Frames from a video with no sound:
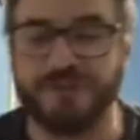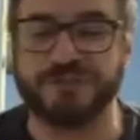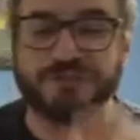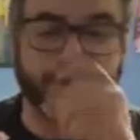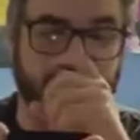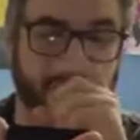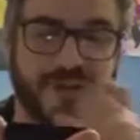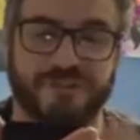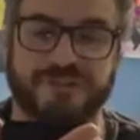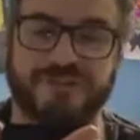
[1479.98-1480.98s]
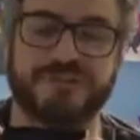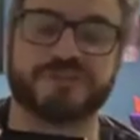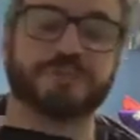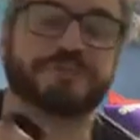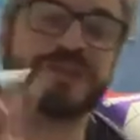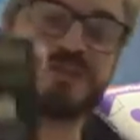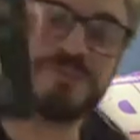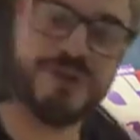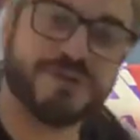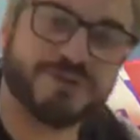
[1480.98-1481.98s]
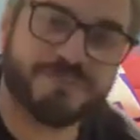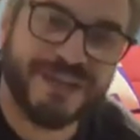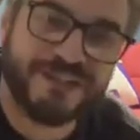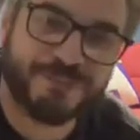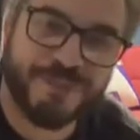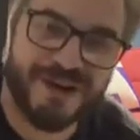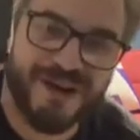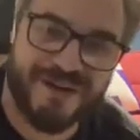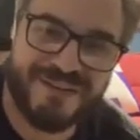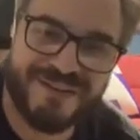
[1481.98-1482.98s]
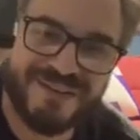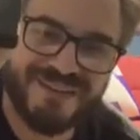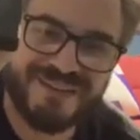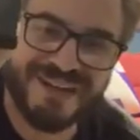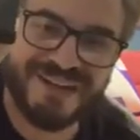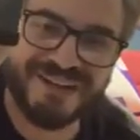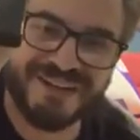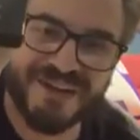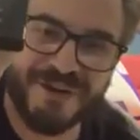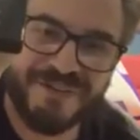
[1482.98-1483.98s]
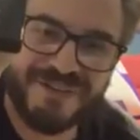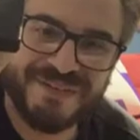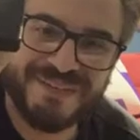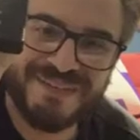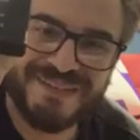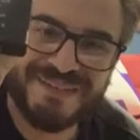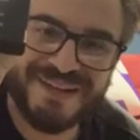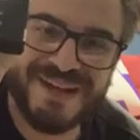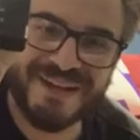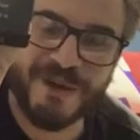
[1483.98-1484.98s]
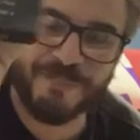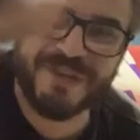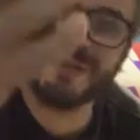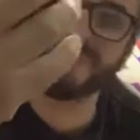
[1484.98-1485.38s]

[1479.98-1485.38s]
this is for Chris. This is Pete Rose Baseball. There you go. Pete